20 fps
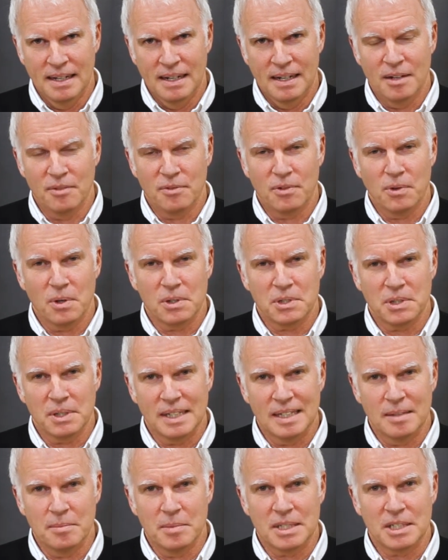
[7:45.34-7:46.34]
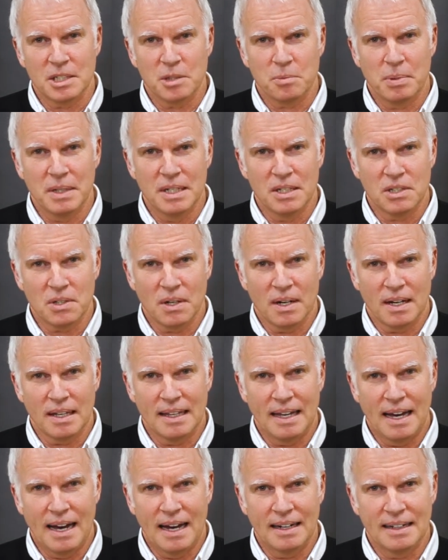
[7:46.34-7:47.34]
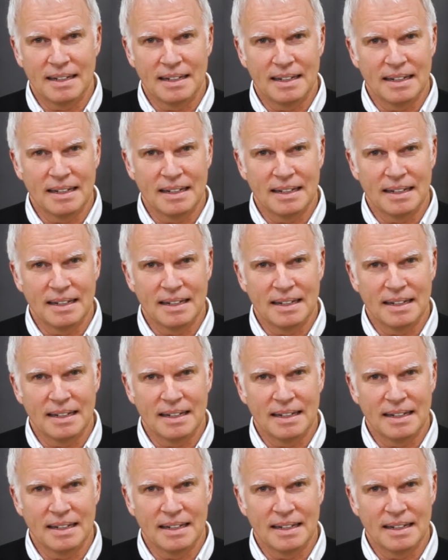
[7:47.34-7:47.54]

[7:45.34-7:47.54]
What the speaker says: Unfortunately, Mrs. P saw that,